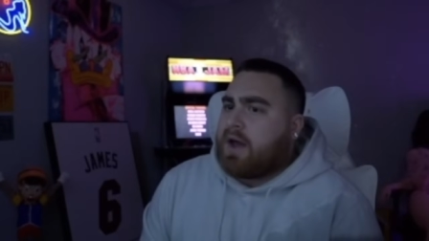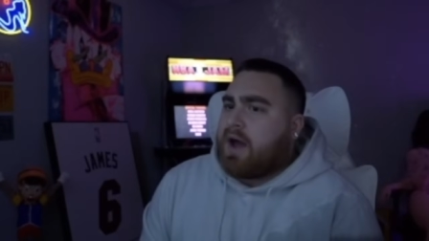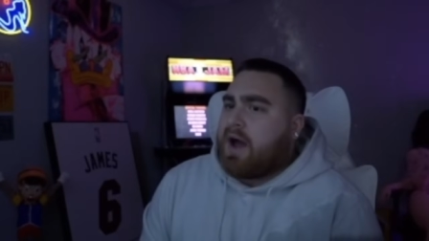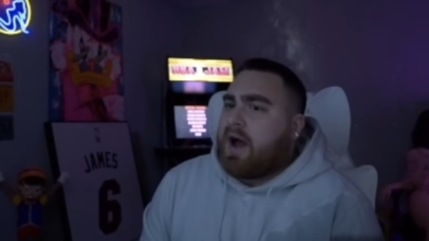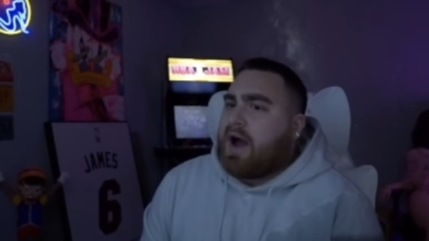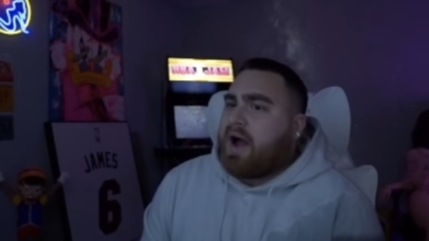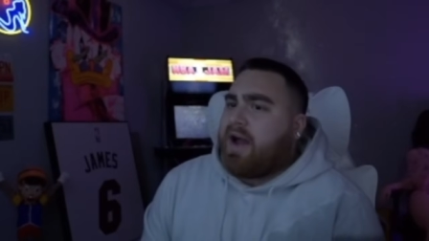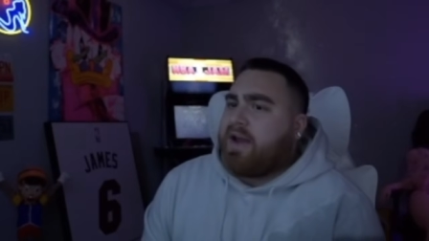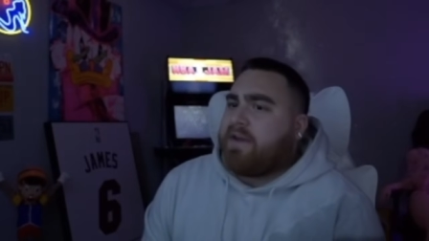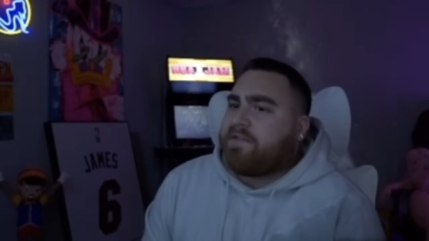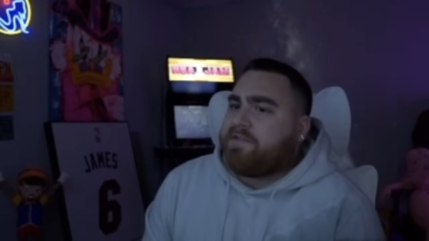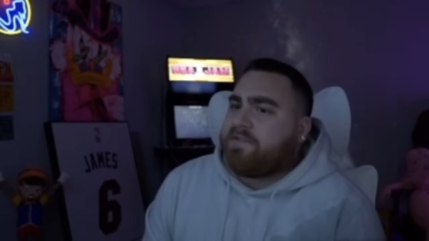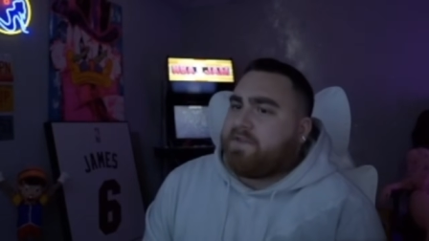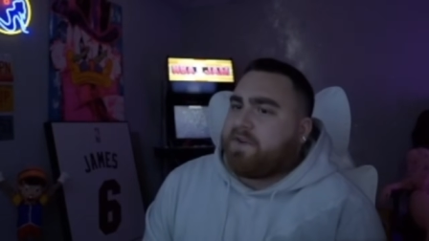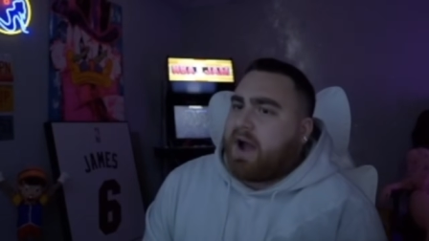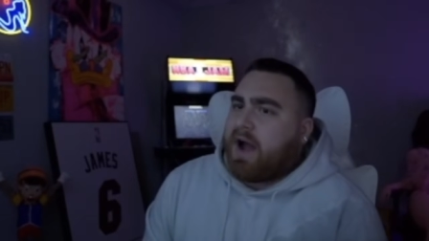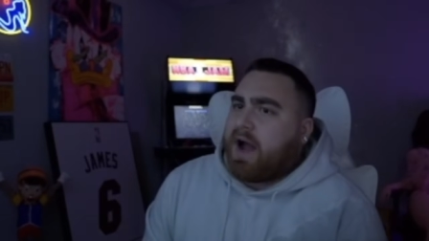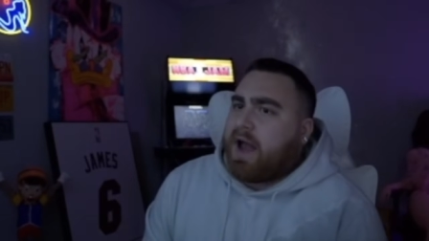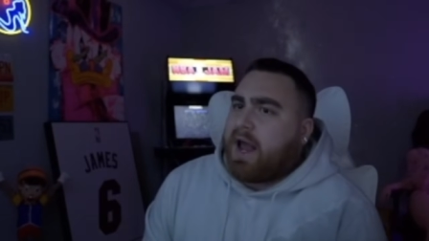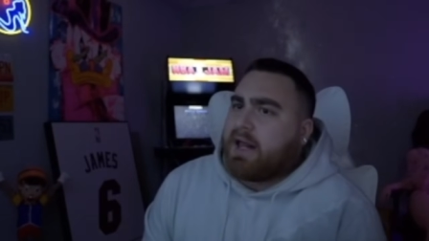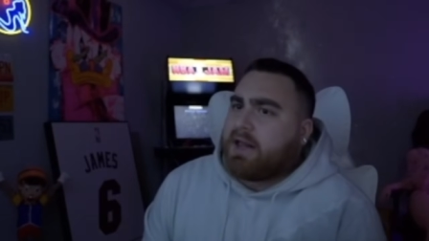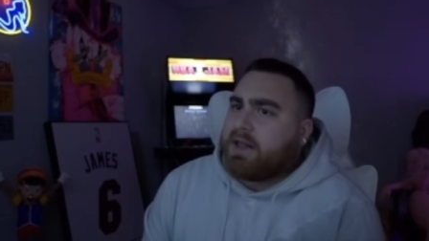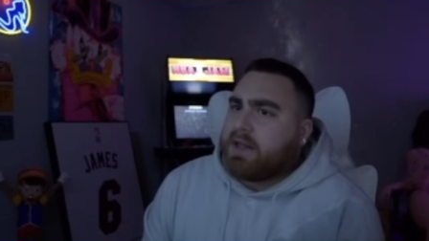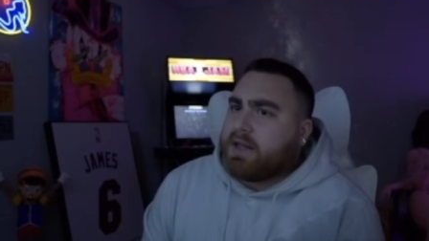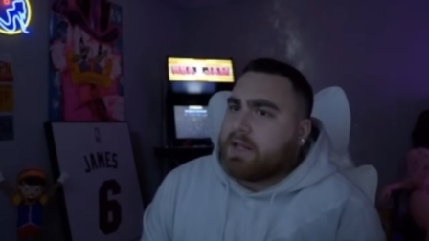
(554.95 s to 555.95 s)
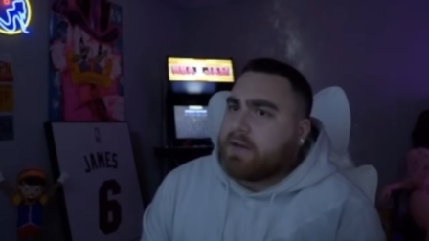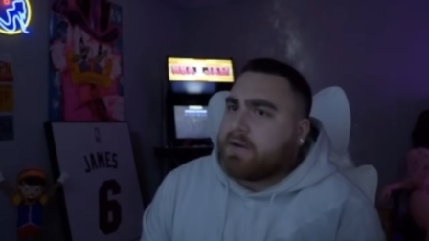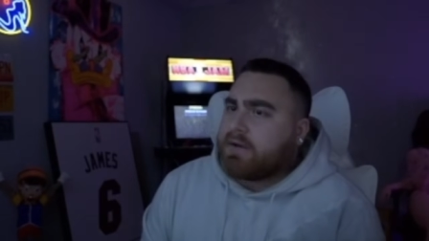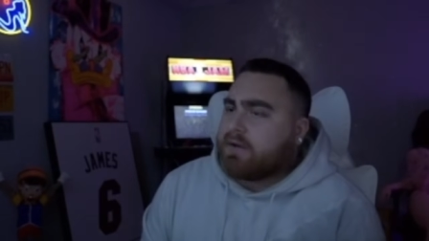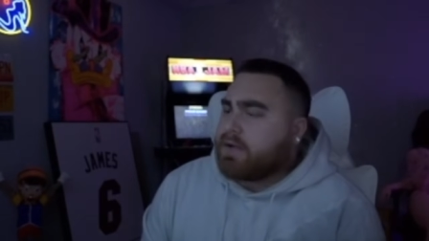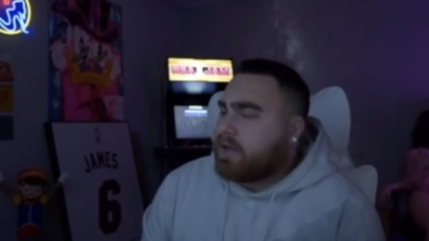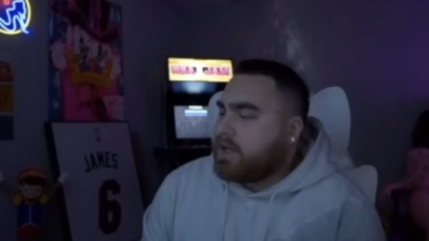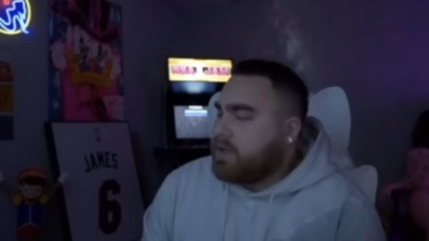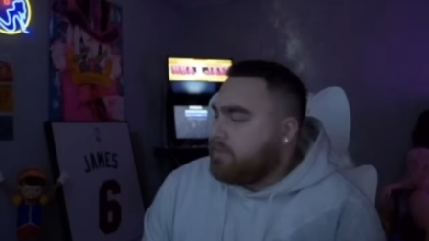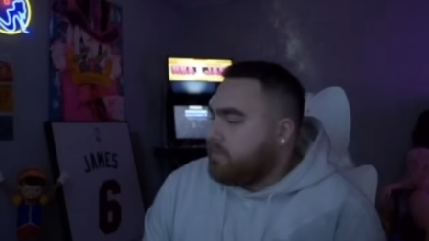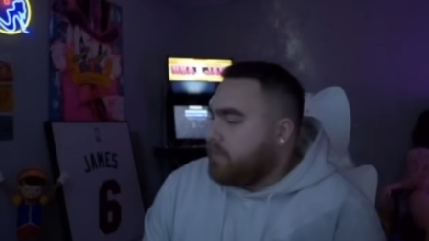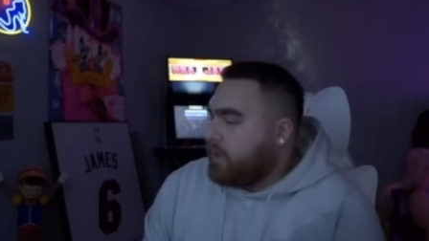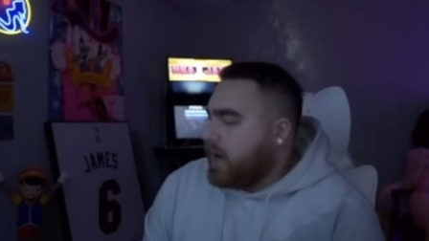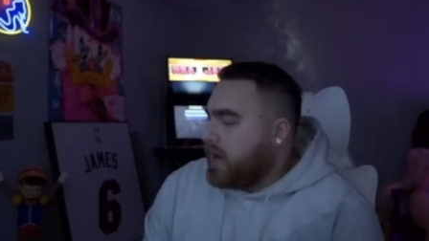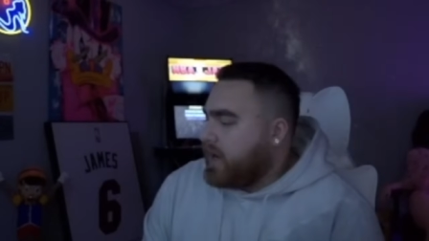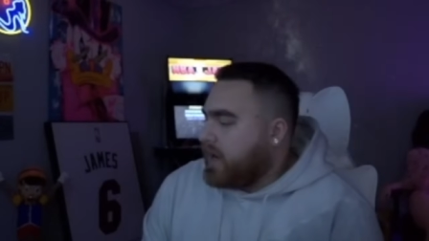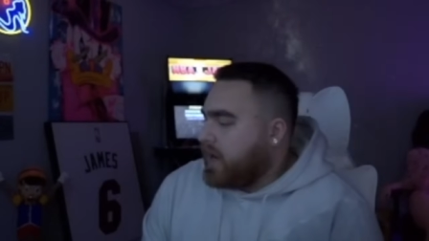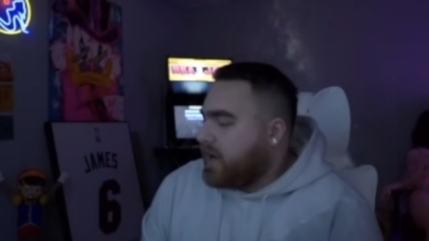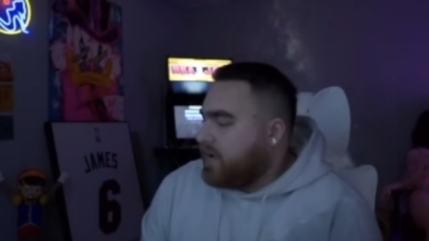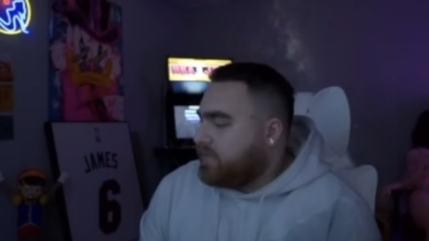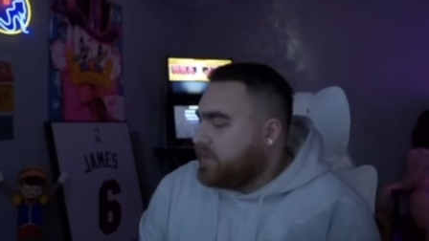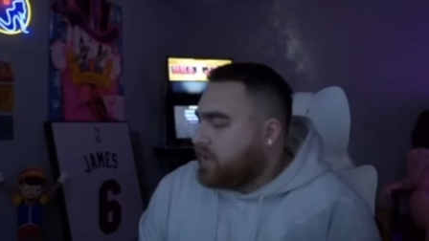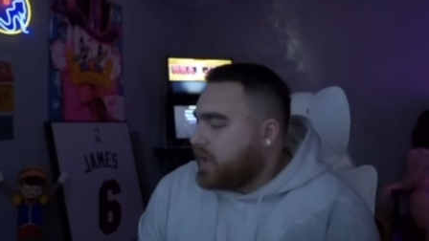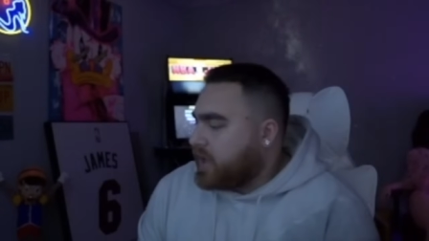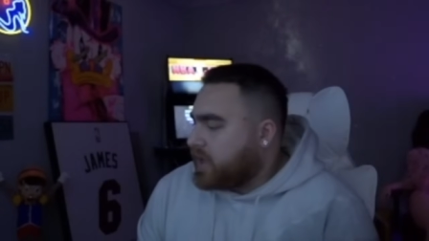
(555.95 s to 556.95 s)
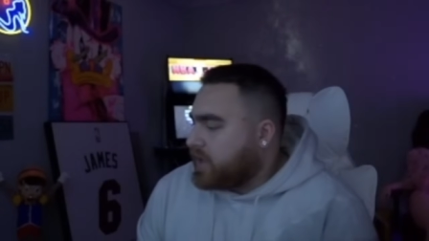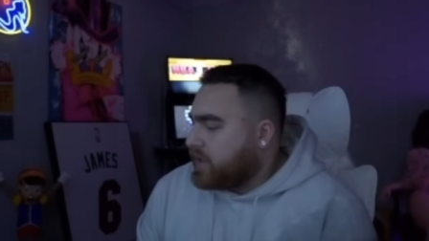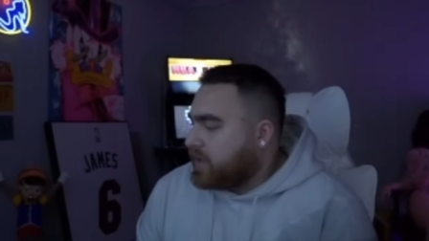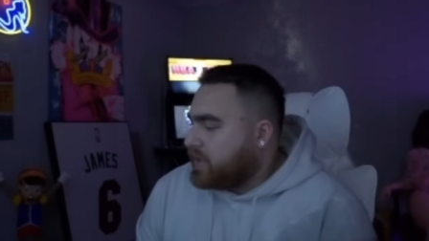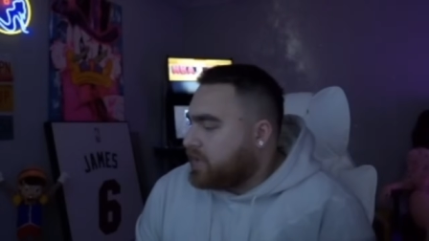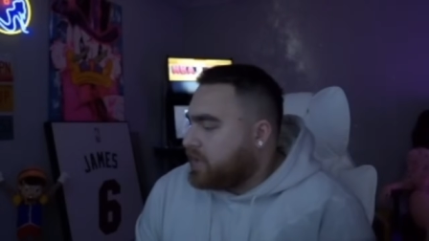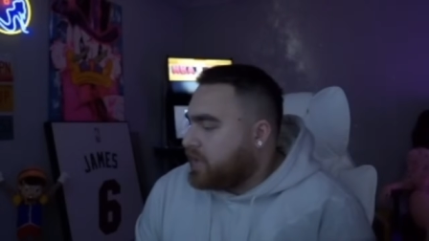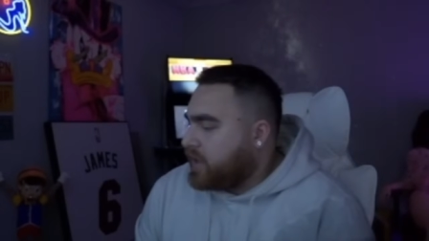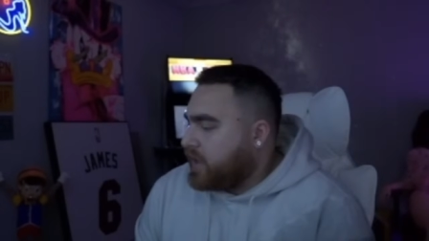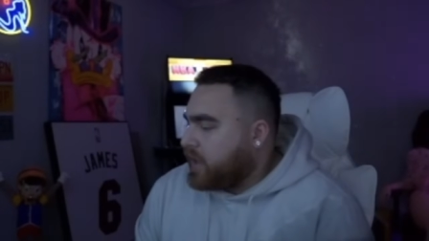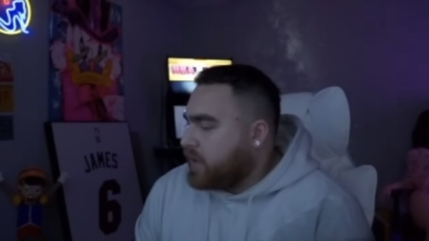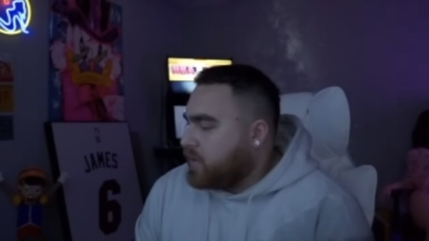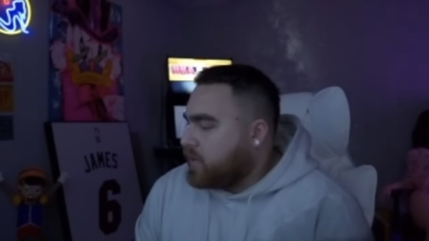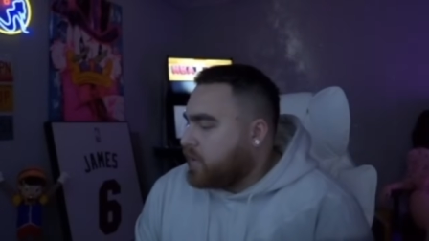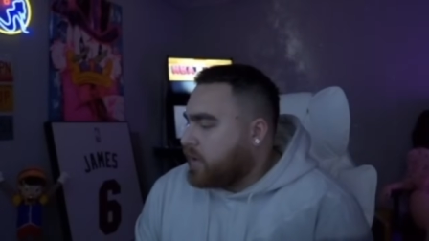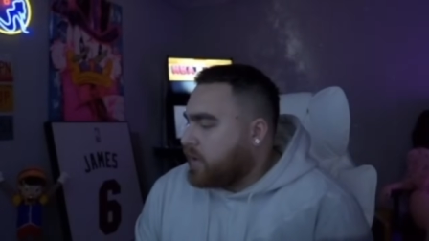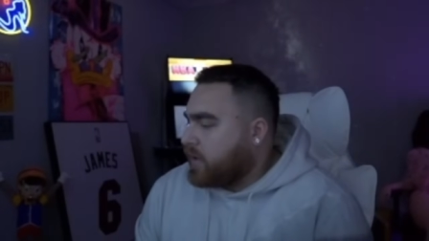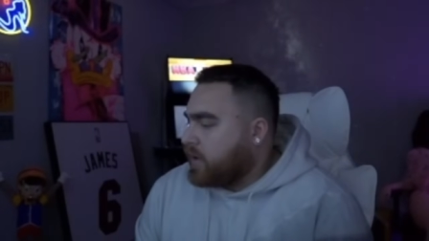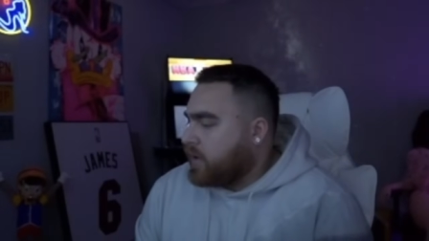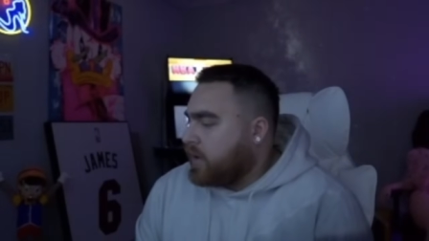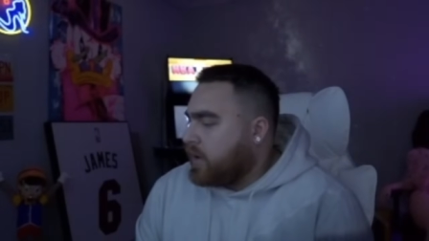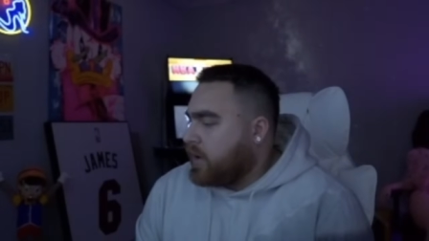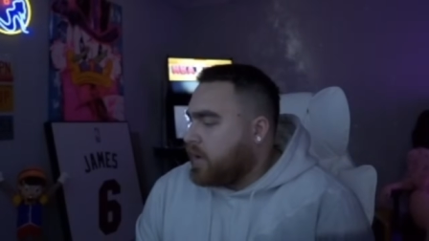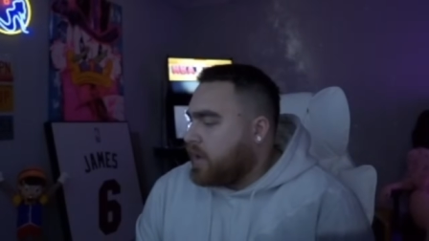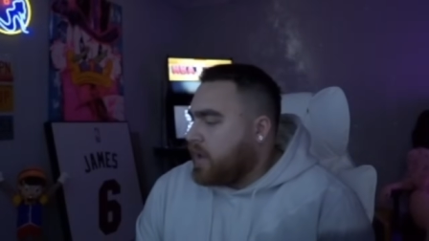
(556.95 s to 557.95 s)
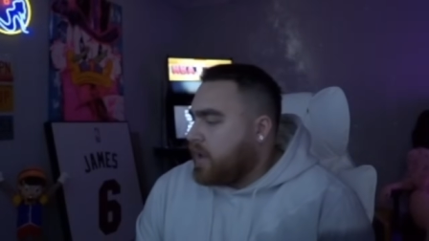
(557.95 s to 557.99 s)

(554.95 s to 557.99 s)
I I literally might have like a thing where